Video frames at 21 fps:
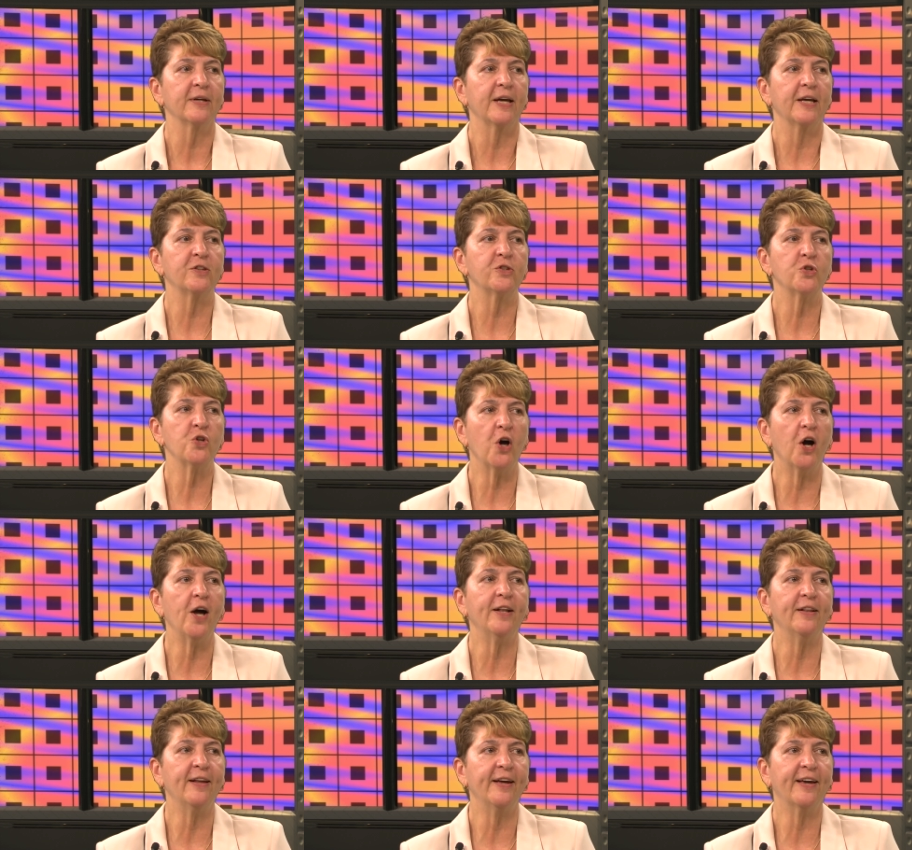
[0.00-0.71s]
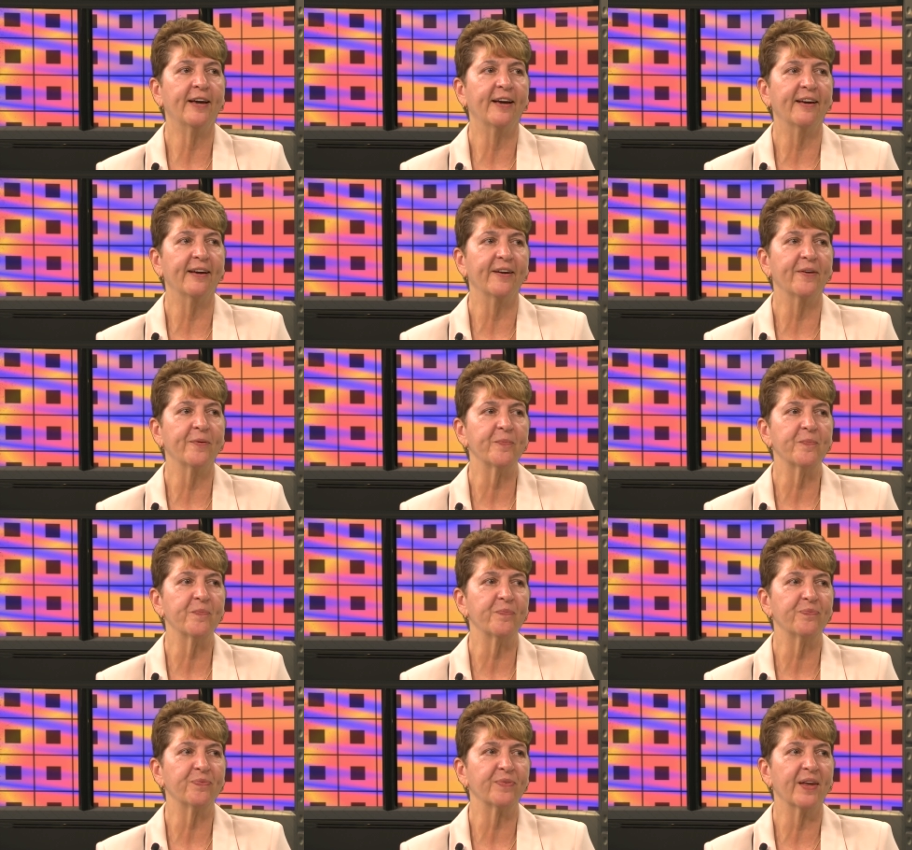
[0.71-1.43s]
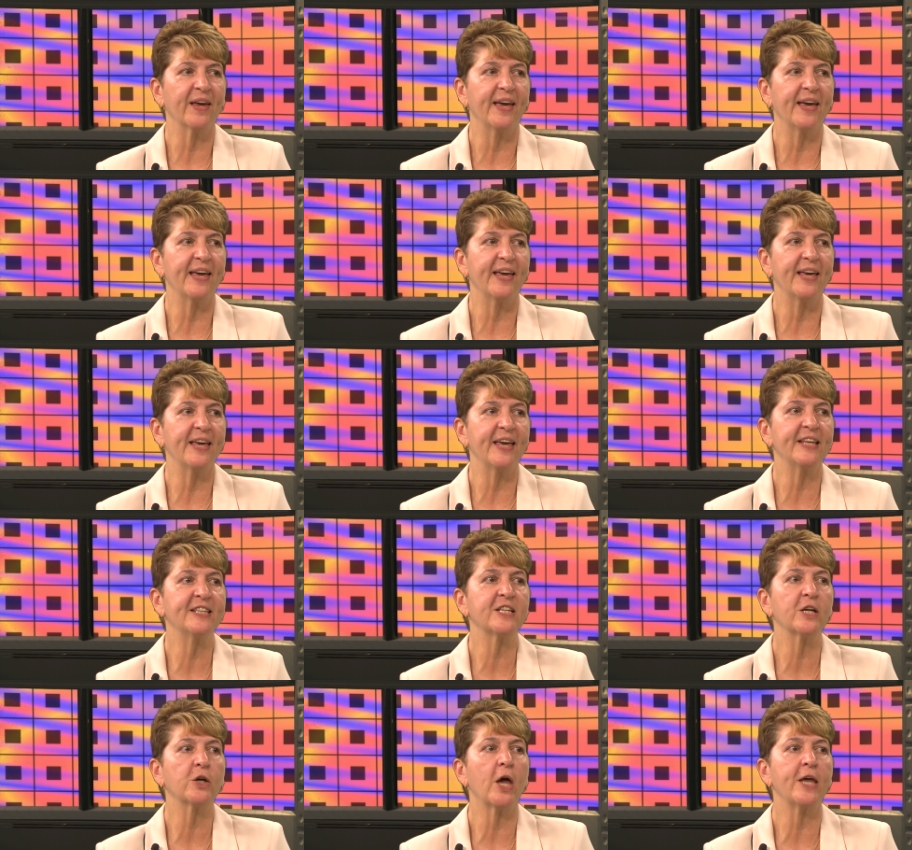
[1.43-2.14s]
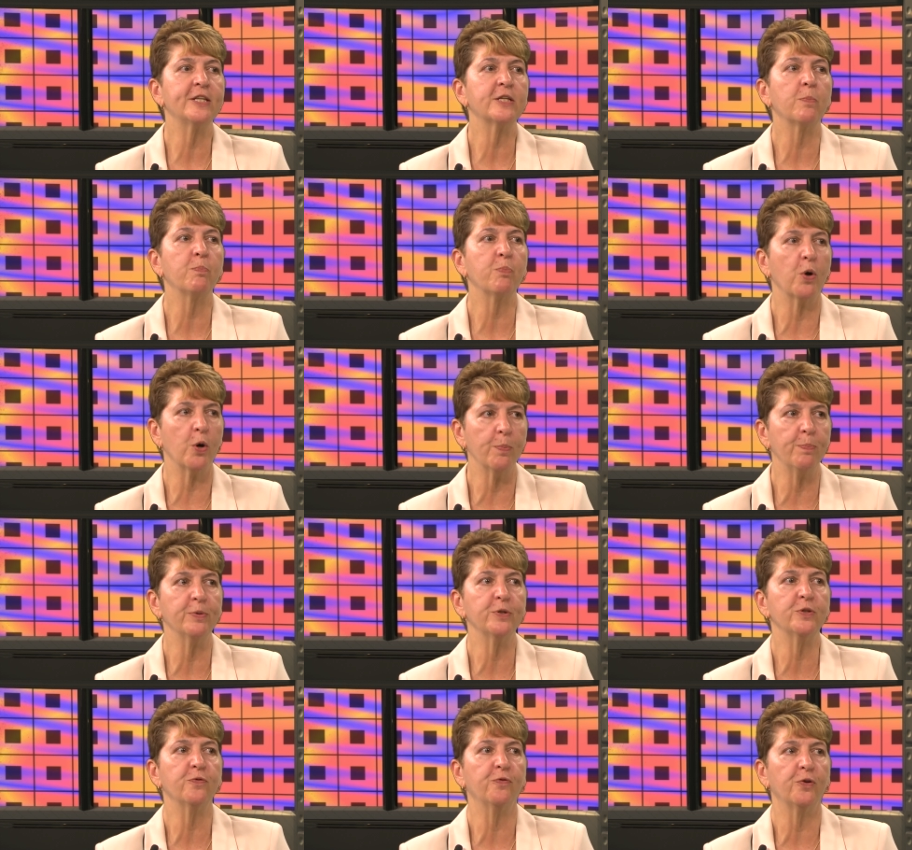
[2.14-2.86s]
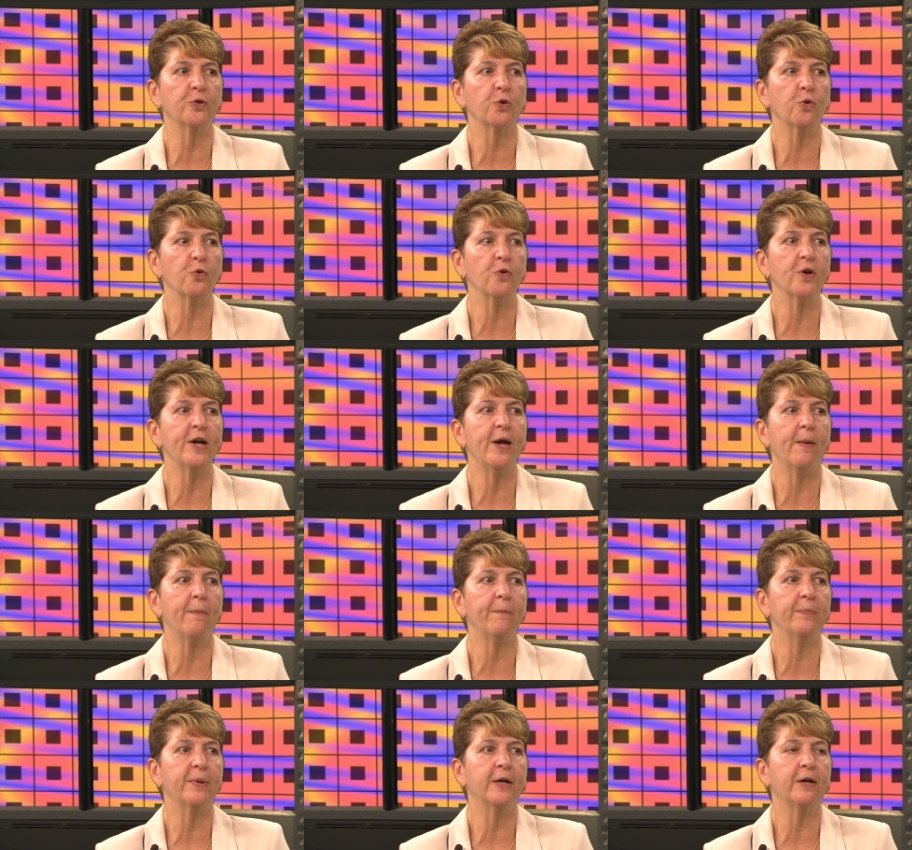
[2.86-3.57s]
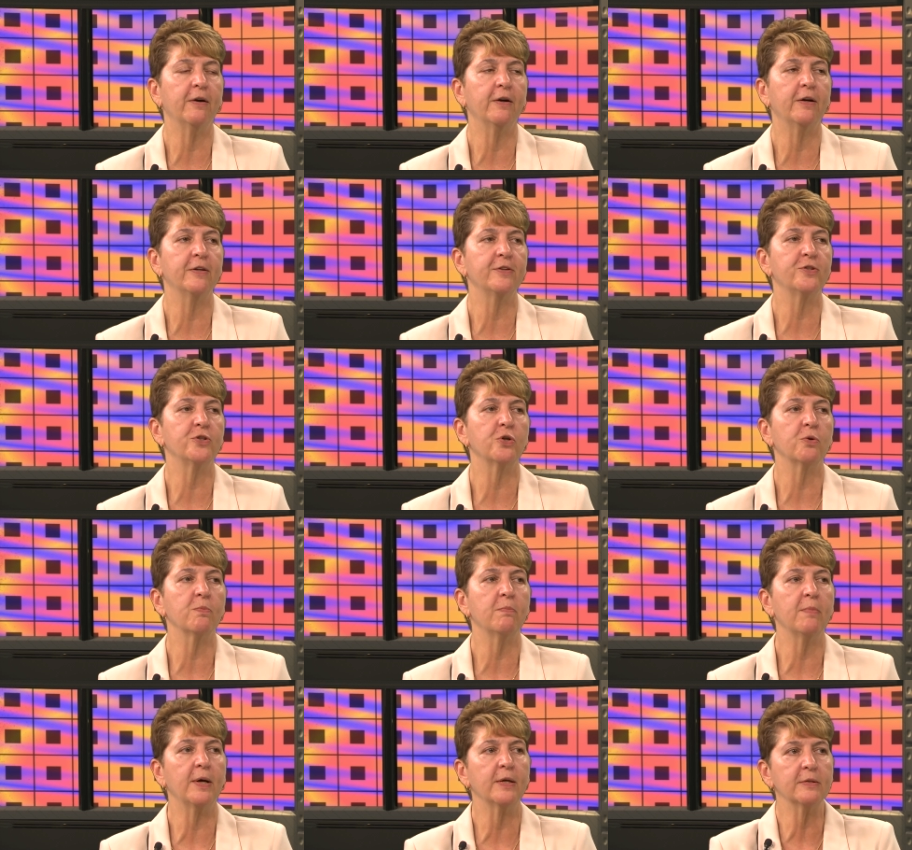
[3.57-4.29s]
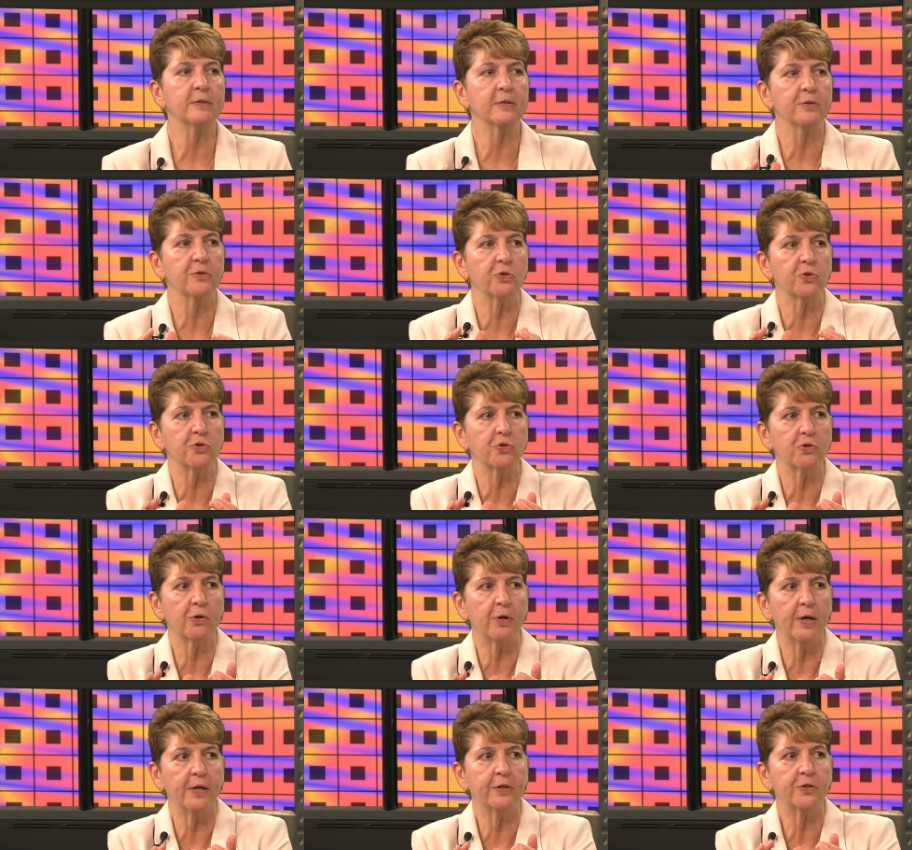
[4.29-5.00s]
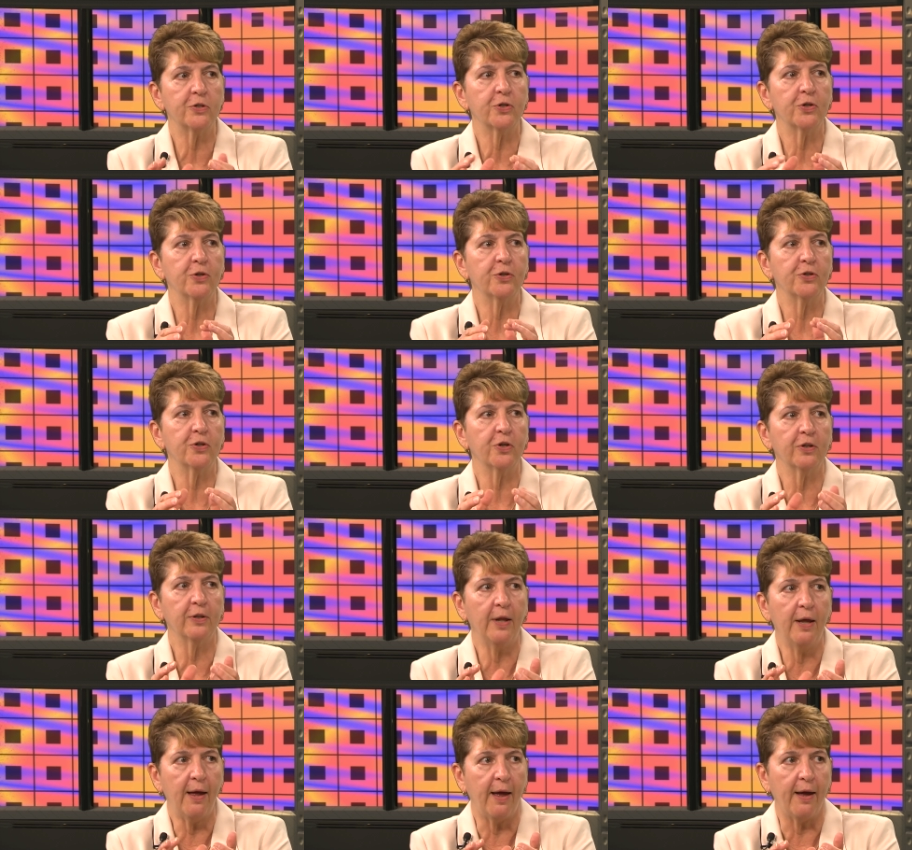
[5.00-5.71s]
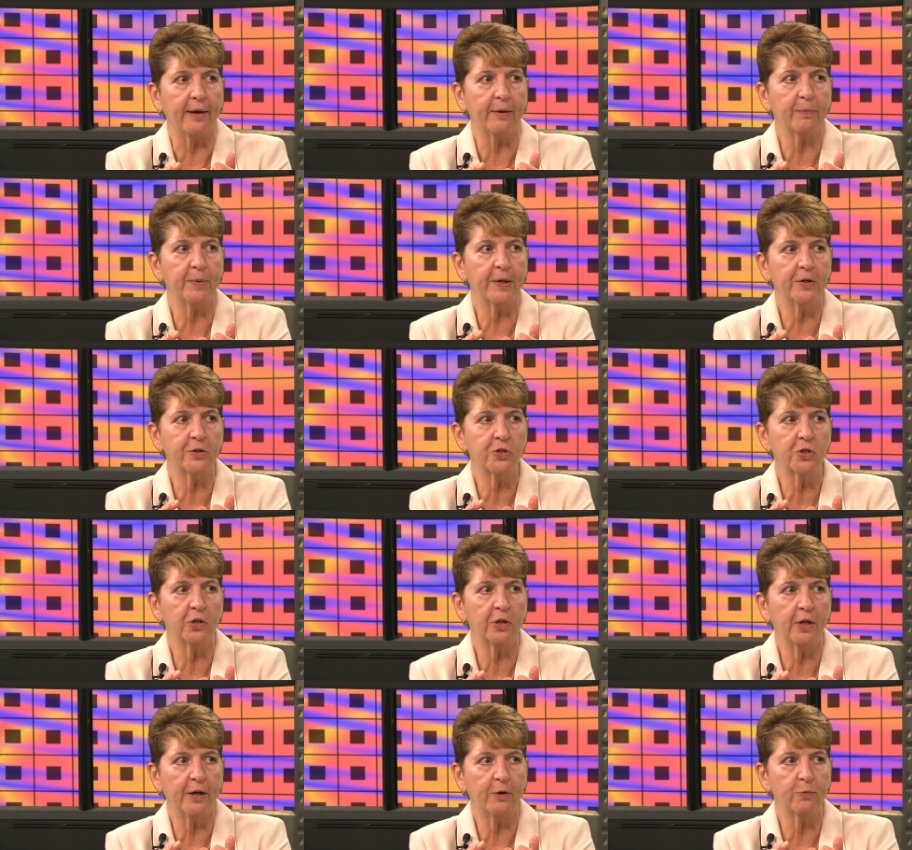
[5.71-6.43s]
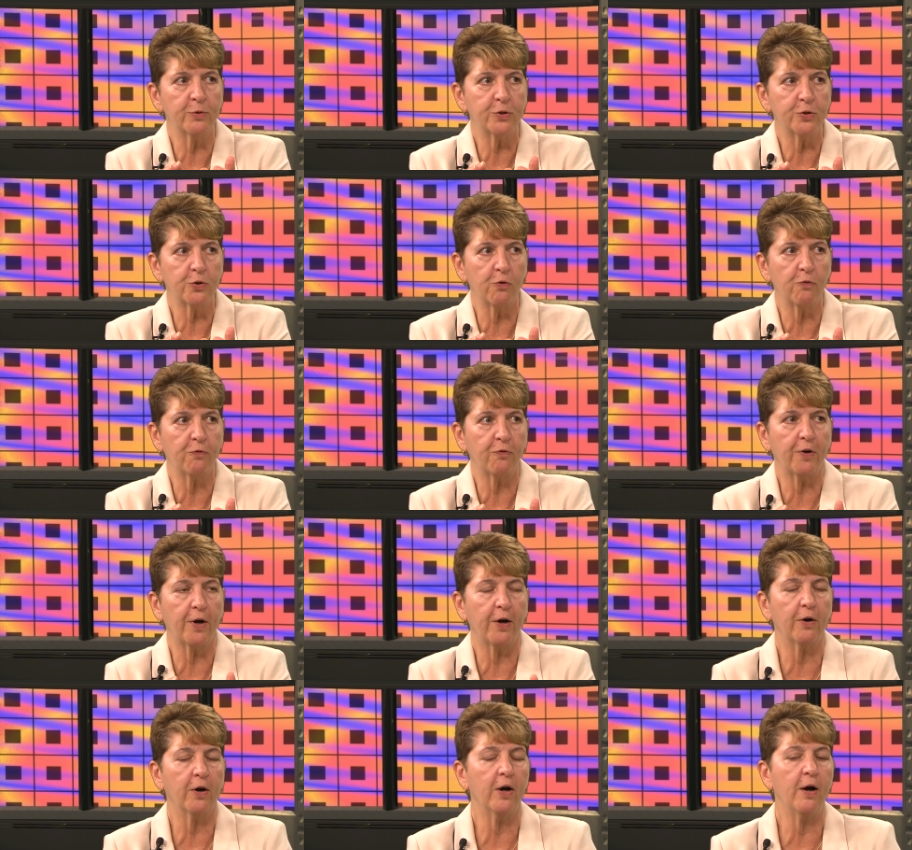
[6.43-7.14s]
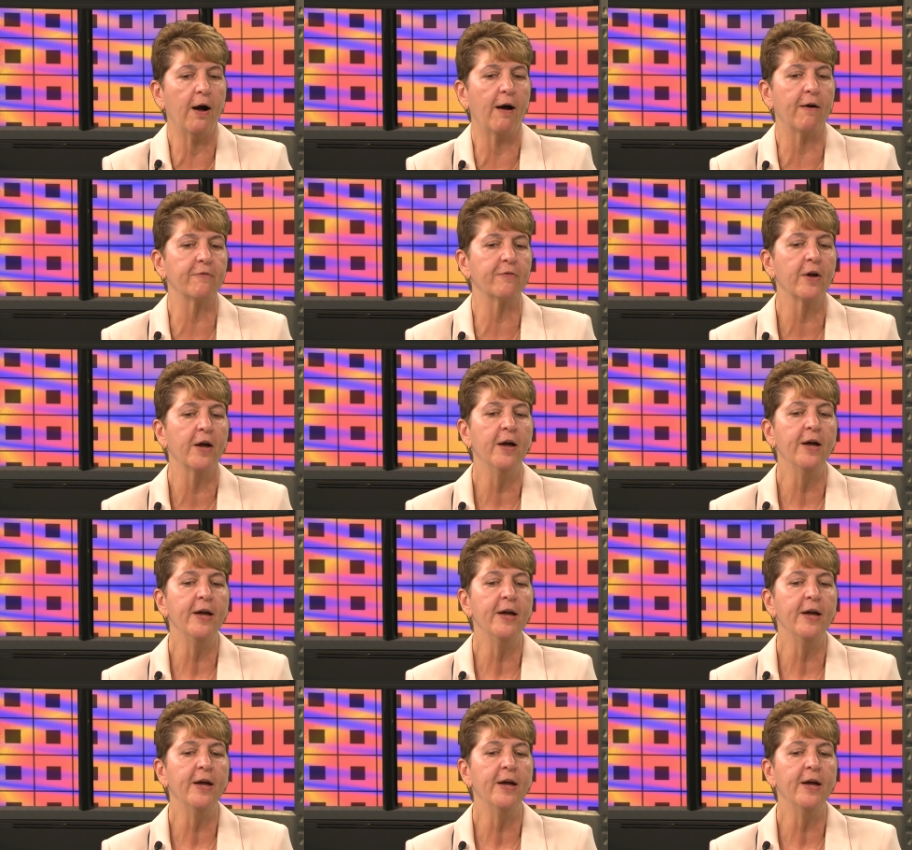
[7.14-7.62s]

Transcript: It's not like, it's a purposeful cramp because your muscles are trying to turn your leg because your leg was so far off.